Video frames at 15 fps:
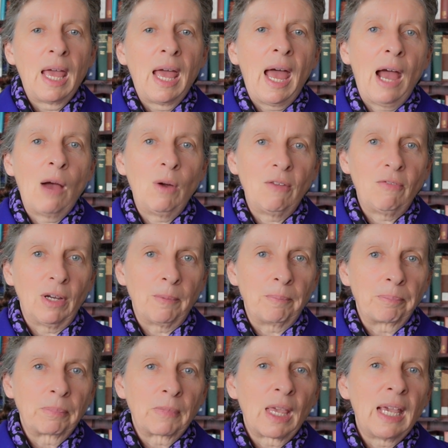However,
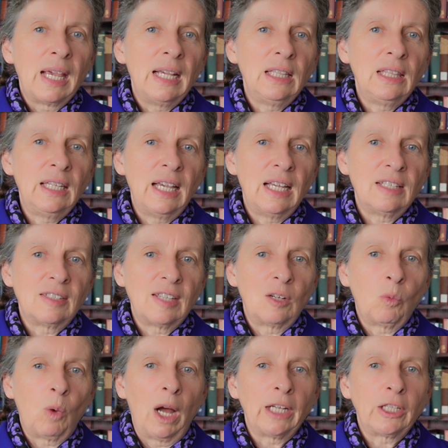in the
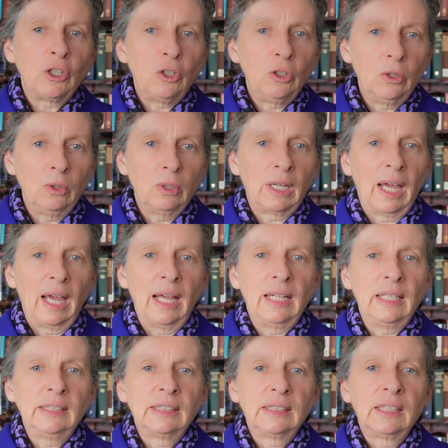NZYQ
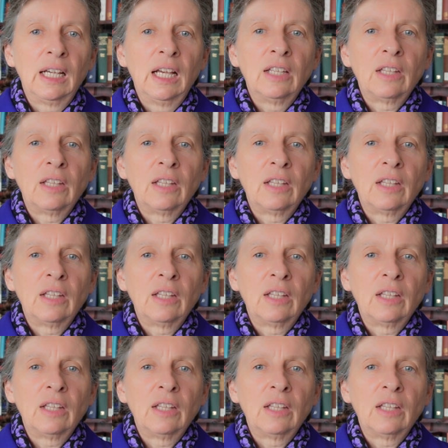case,